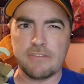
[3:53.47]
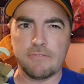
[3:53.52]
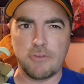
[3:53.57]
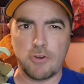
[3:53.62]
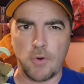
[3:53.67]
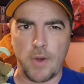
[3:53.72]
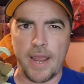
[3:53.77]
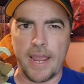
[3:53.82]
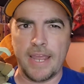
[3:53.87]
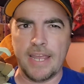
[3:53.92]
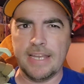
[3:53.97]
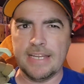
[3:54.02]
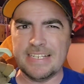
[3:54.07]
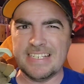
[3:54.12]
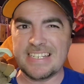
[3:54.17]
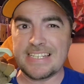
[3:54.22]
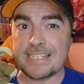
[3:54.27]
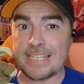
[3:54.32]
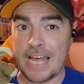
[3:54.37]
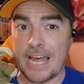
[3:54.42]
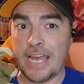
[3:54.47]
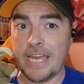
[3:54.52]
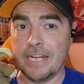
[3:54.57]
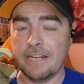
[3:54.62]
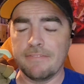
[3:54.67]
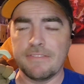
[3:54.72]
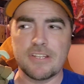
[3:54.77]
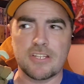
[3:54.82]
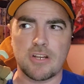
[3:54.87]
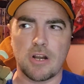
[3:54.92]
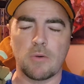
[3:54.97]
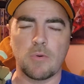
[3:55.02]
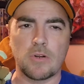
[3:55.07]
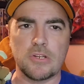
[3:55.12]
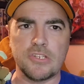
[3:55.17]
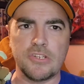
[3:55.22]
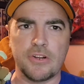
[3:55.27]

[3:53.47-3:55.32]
of Grey inside of the Star Wars